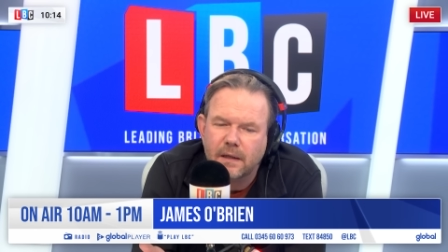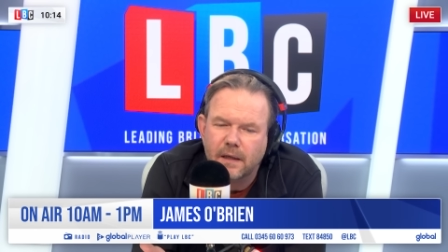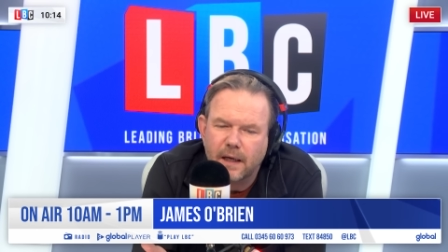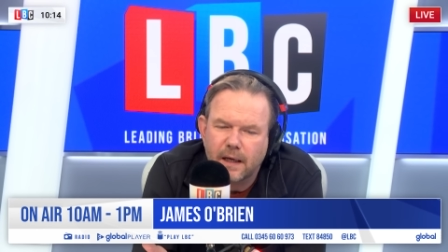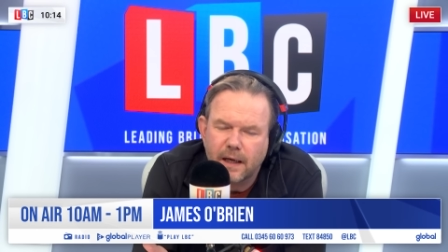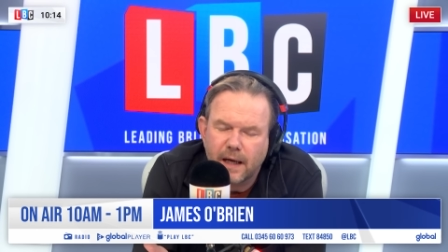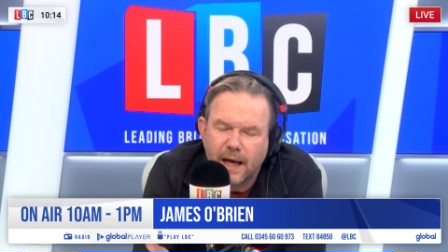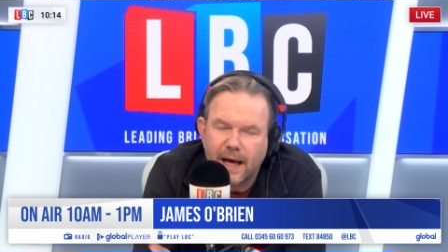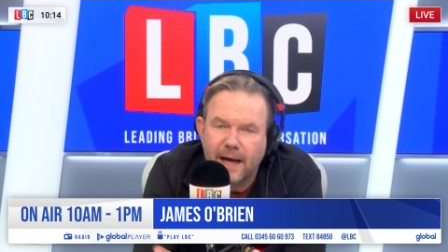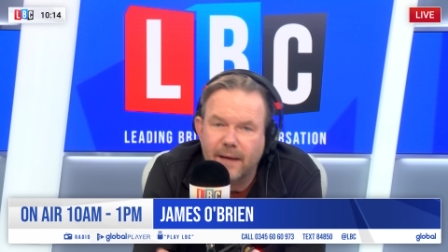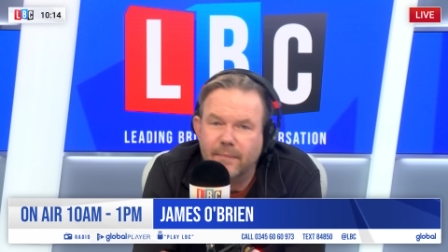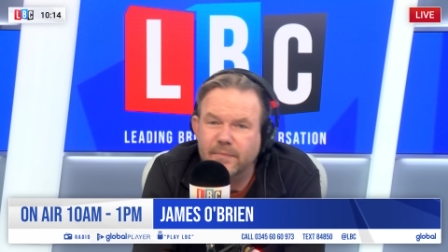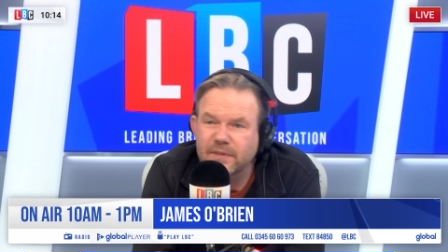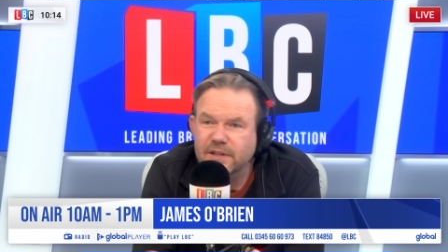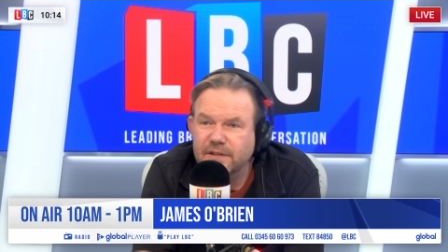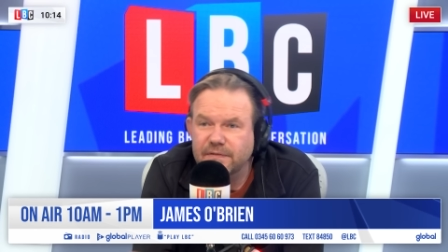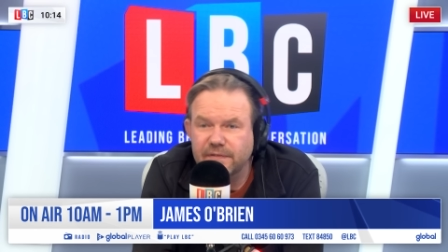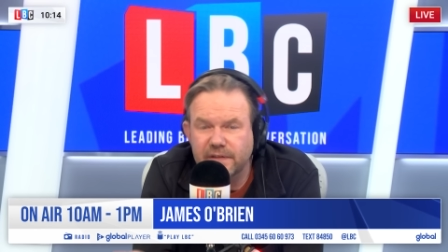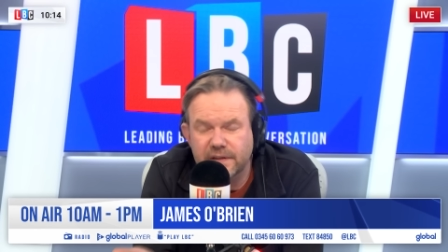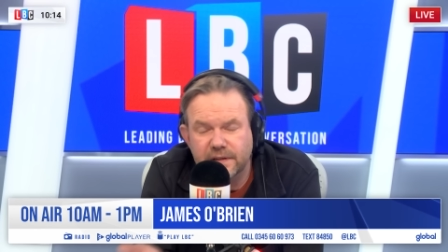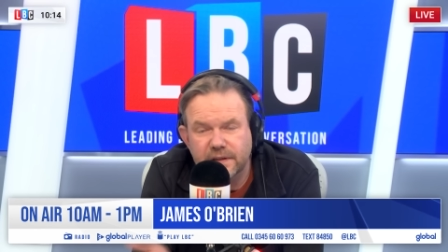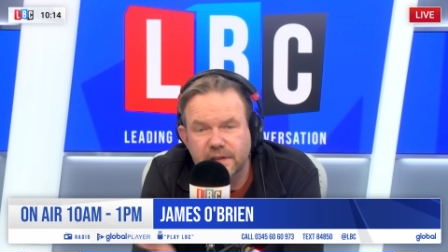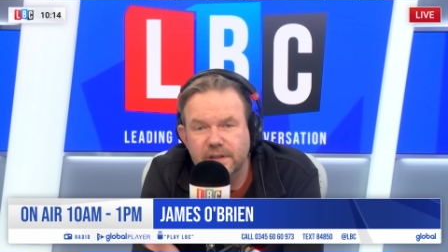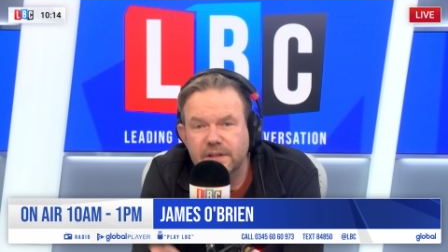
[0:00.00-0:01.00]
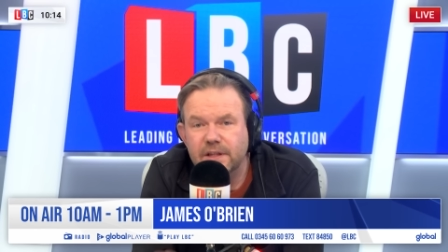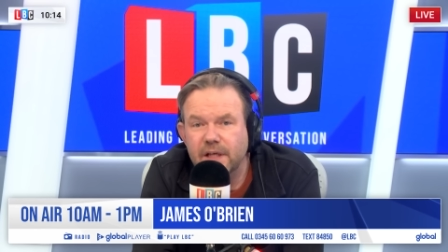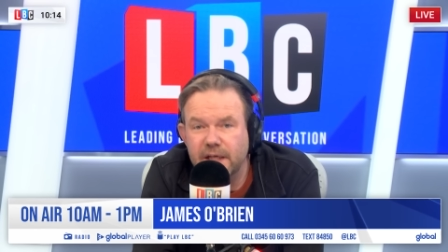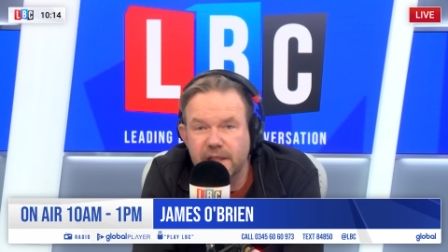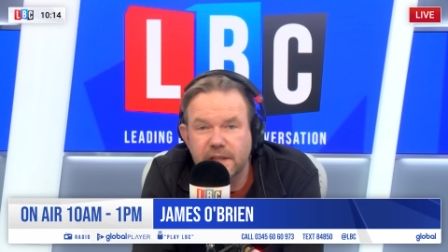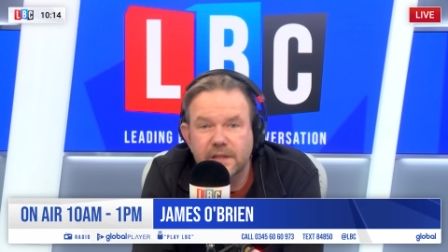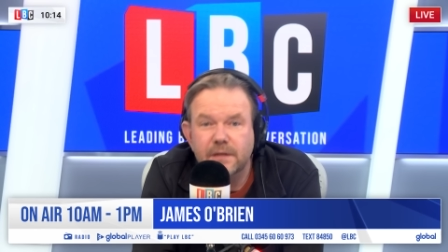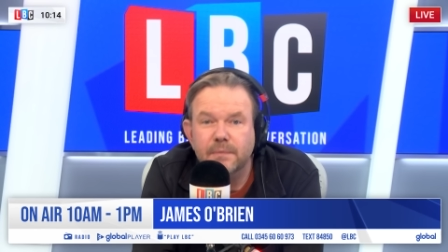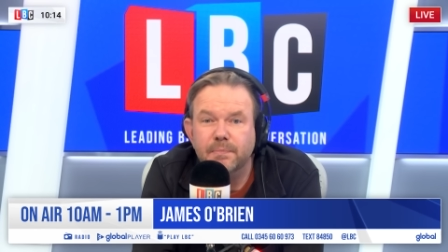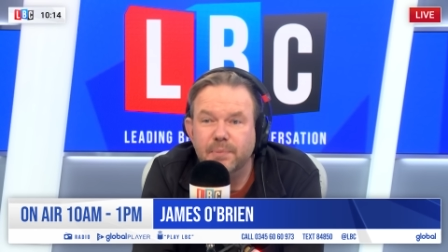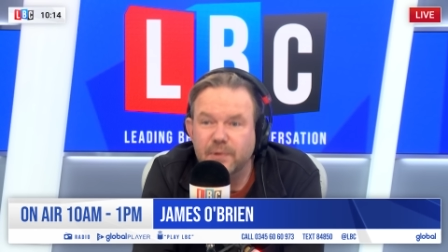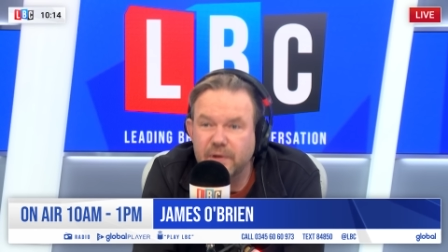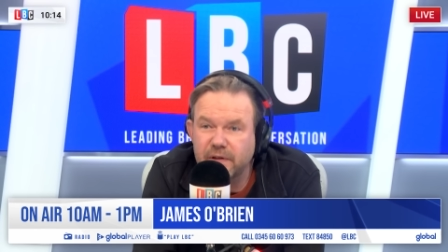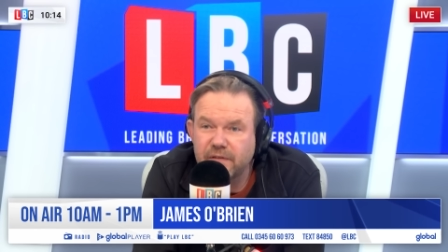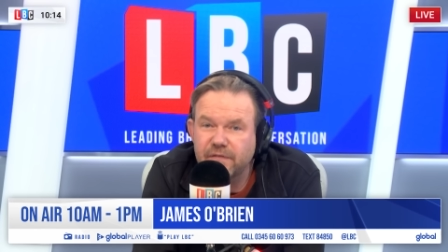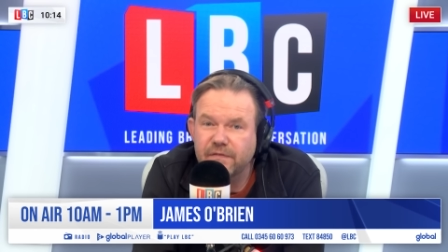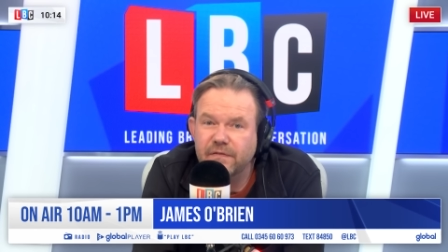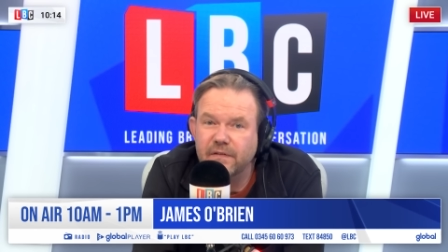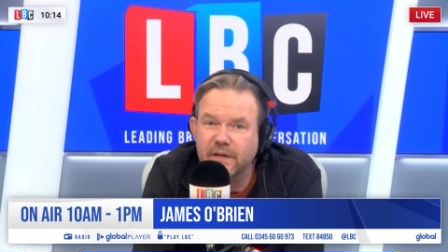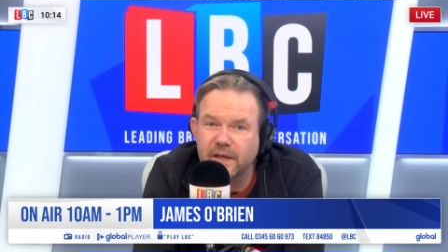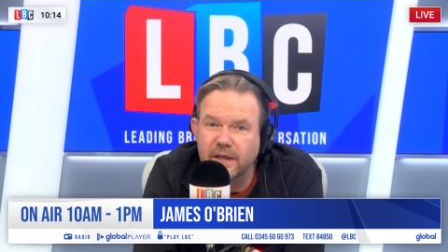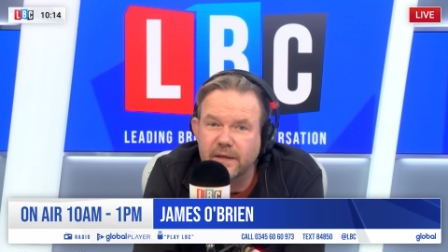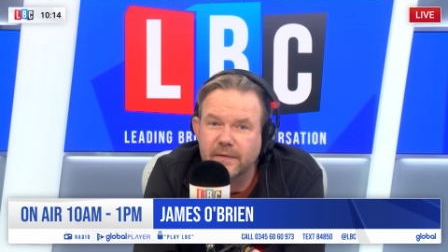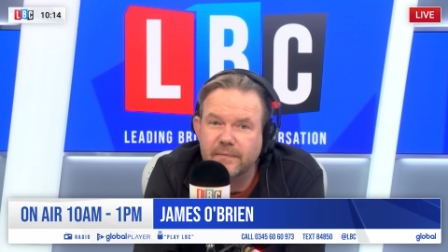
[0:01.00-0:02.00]
uh, atmosphere that changed
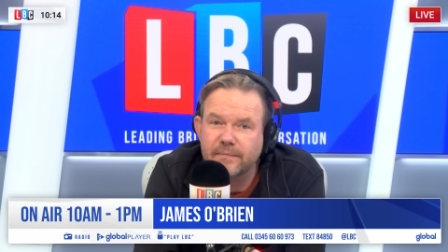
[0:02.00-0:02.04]
briefly